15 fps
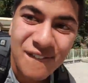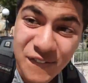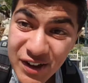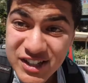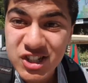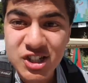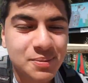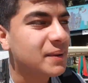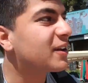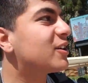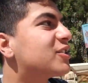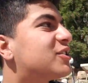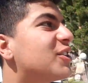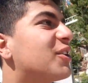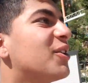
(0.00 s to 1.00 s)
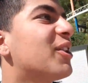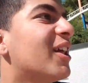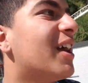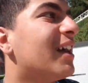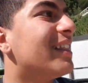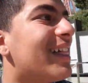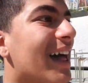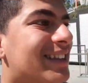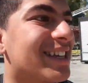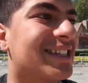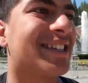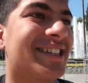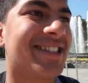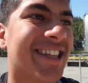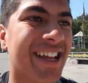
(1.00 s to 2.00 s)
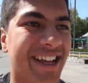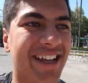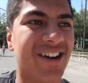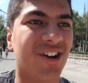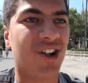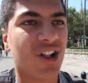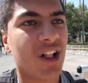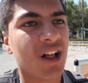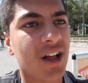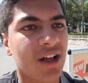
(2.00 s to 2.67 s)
fidget spinners, dude. That's a steal.